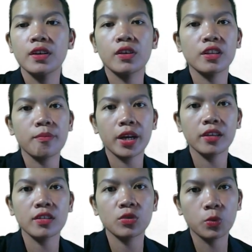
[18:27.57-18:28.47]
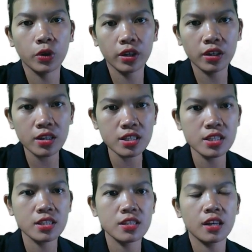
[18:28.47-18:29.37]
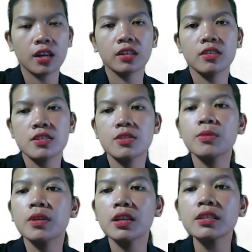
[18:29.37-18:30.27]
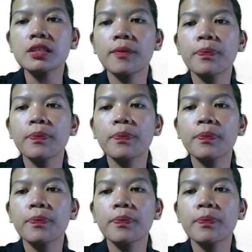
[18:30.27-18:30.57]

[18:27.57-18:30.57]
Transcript: or the migrant workers across the world.